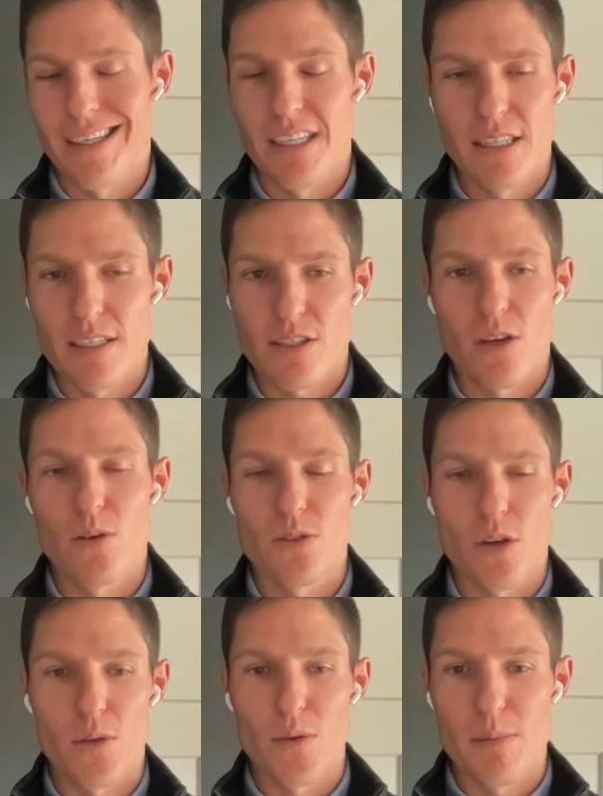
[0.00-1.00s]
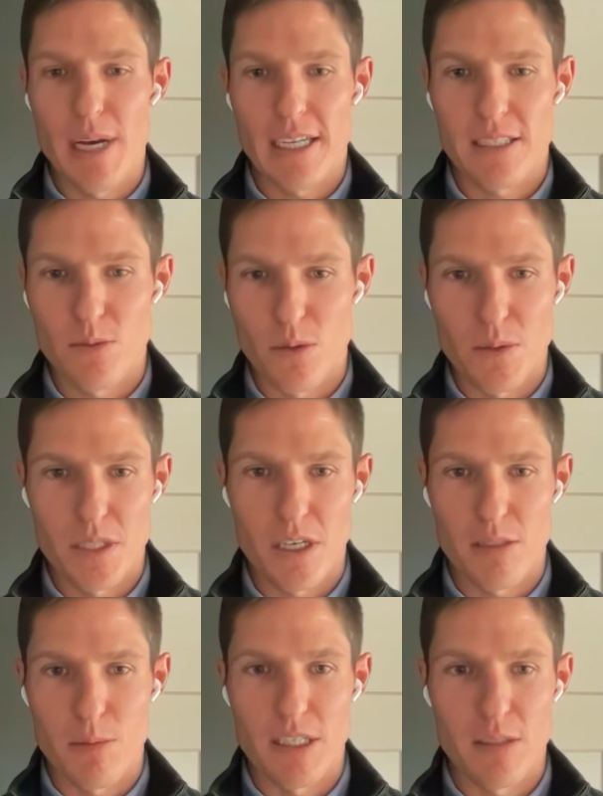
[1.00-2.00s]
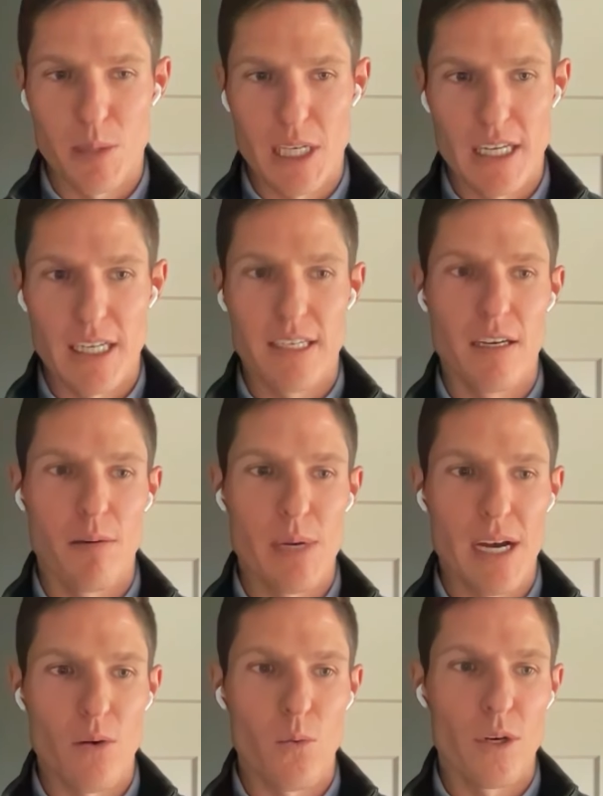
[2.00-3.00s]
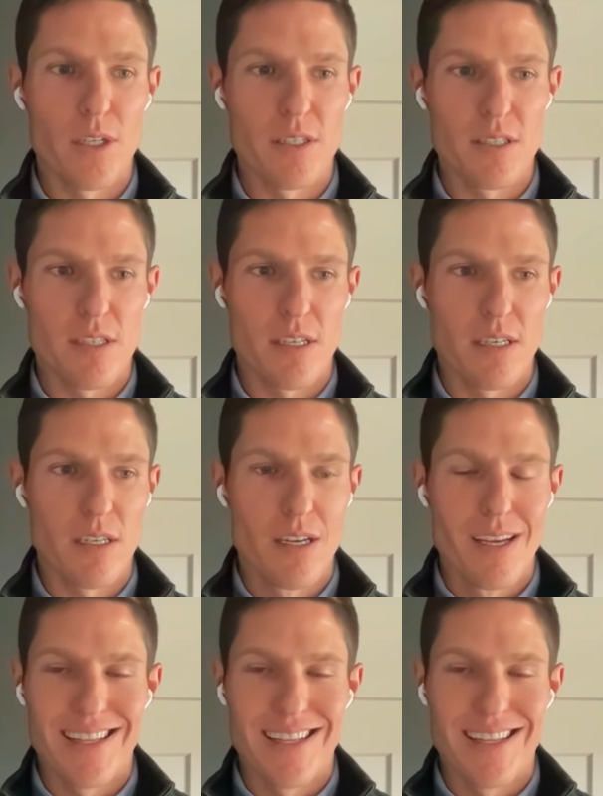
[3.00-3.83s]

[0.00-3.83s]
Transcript: This goes all the way back to what we talked about at the beginning about what is the